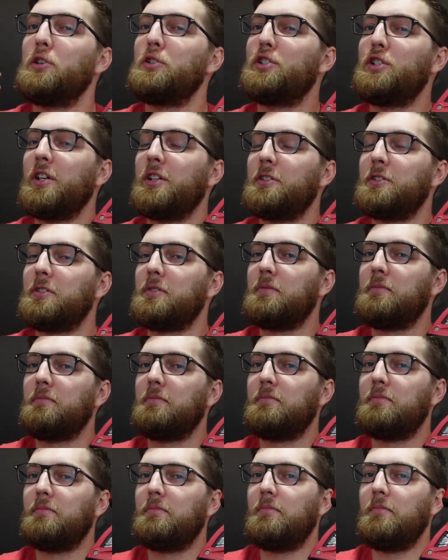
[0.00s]
just
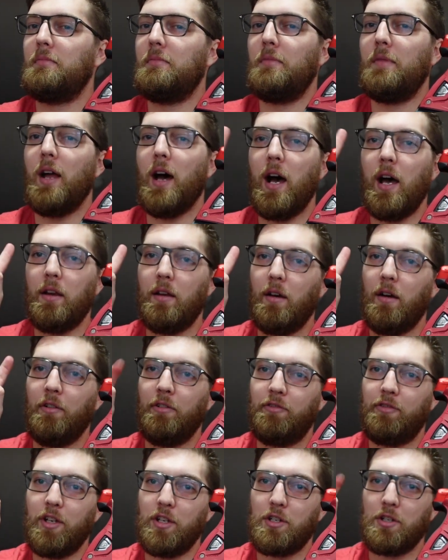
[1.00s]
not
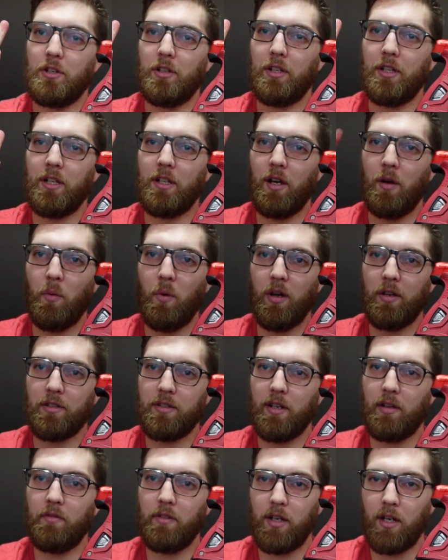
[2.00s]
officially a
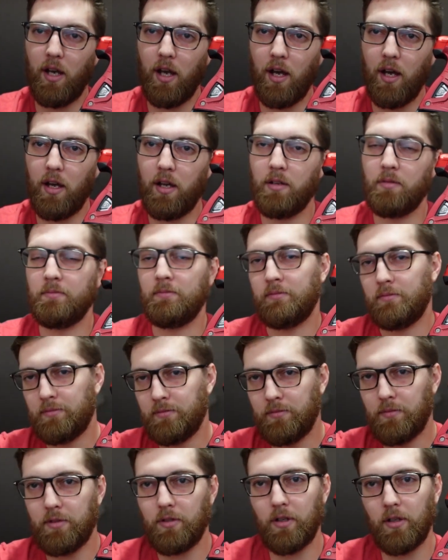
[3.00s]
170i.
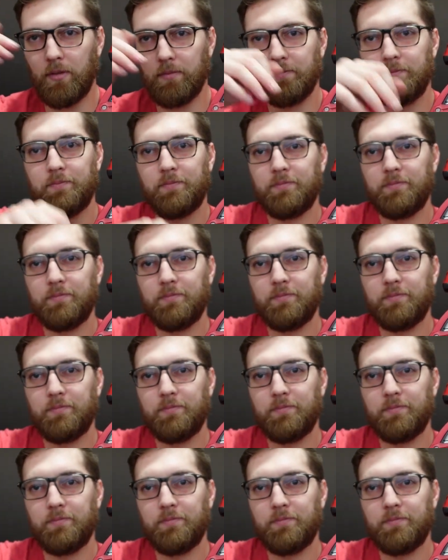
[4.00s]
So,